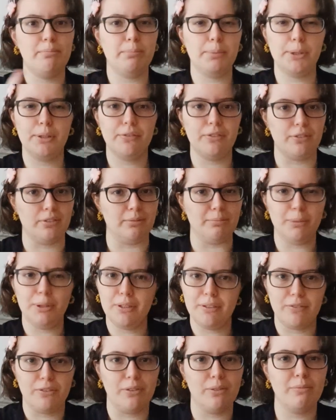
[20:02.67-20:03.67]
Beautiful,
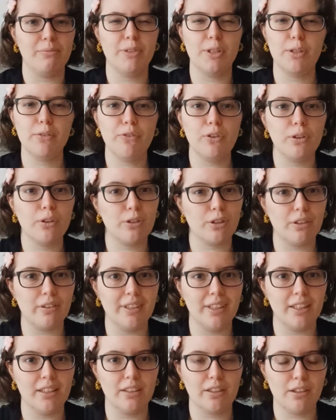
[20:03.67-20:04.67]
beautiful, beautiful
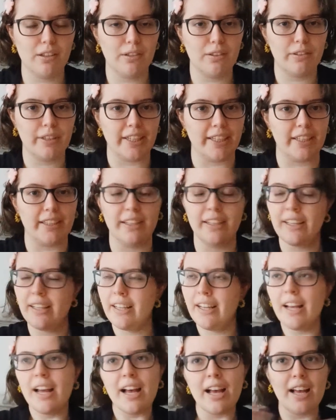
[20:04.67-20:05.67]
coloring.
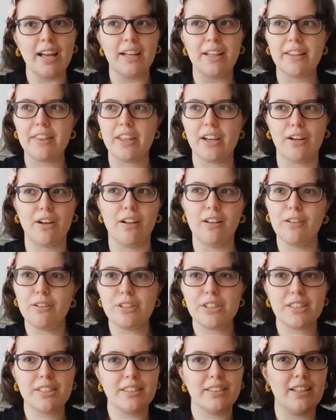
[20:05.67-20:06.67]
The
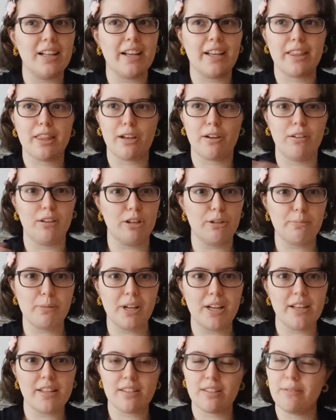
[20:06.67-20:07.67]
colors, like the color
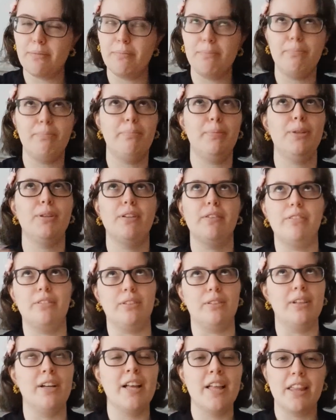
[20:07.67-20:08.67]
palettes,
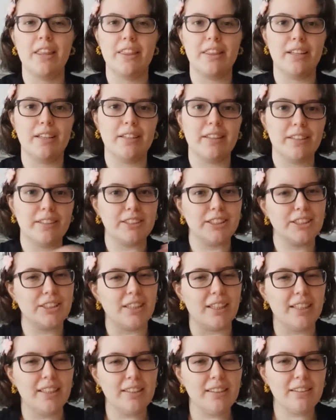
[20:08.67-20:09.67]
beautiful. The
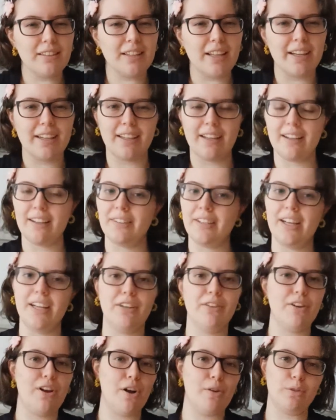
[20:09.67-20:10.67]
style, like,
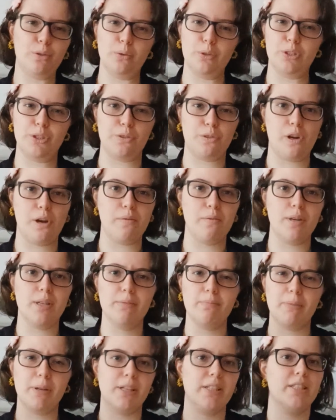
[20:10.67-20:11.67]
I don't know how to describe
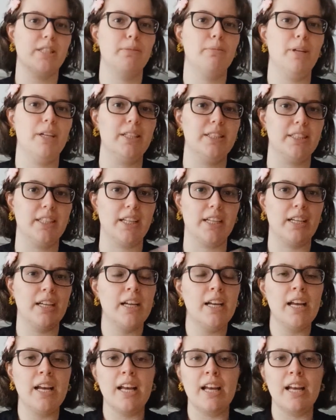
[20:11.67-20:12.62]
it, but it's amazing.